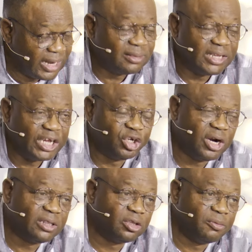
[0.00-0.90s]
That's the
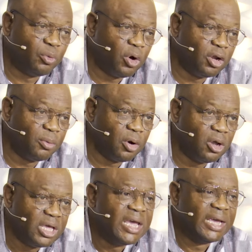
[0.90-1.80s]
assurance of the word of
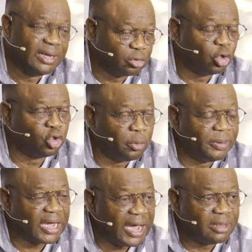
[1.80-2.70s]
God. It's going to
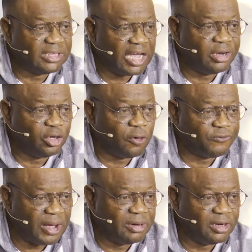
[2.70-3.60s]
be cast down in your
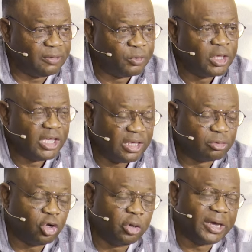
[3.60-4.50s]
family.
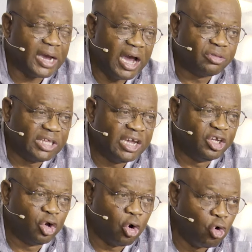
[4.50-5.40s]
It's going to be cast
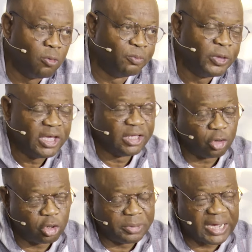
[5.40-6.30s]
down in your home.
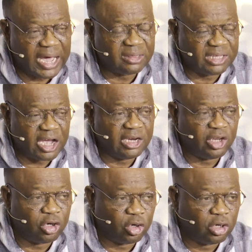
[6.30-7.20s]
It's going to be cast down
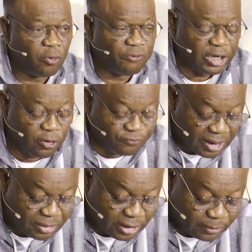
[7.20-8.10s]
over your
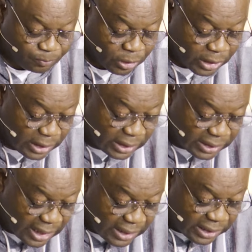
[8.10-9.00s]
family.
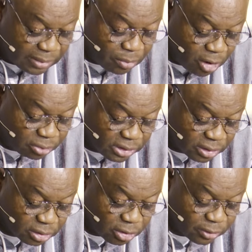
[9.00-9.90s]
In the name of
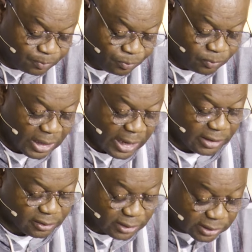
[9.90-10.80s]
Jesus.
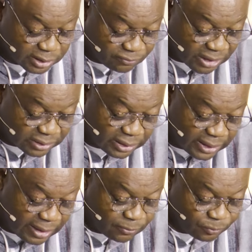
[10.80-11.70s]
And it says in verse
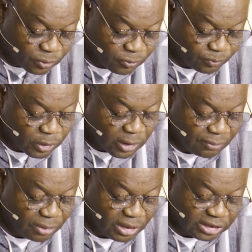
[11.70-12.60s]
11,
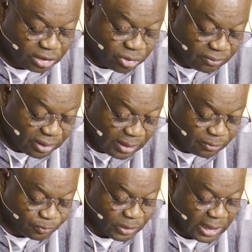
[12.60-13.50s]
Revelation 12,
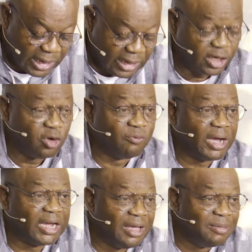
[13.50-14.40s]
11, and they
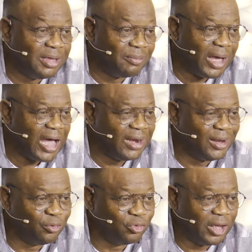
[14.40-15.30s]
overcame him.
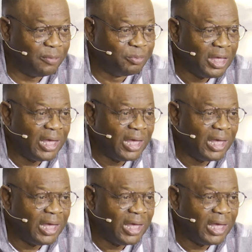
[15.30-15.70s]
Hallelujah.